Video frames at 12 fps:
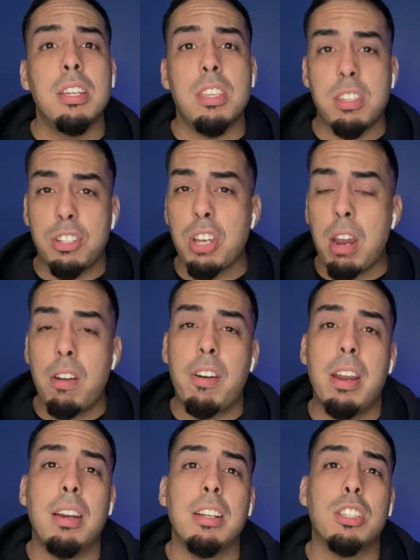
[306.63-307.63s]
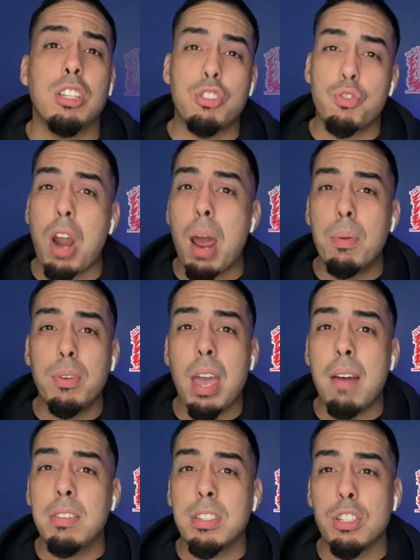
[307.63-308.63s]
Share it. Subscribe if you
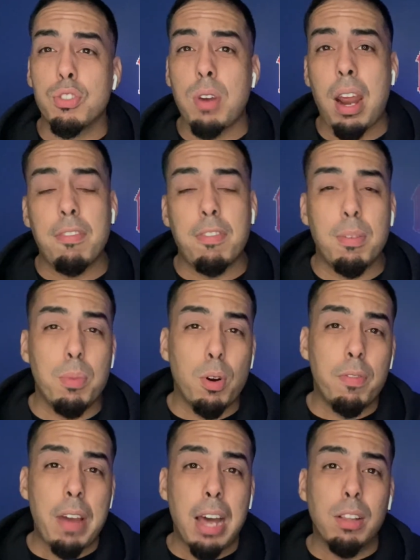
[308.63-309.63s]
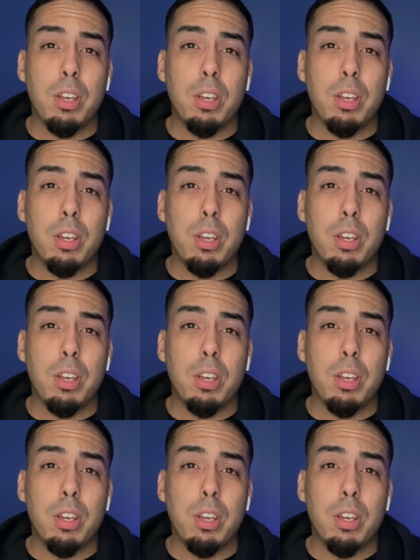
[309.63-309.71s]
haven't subscribed for more value.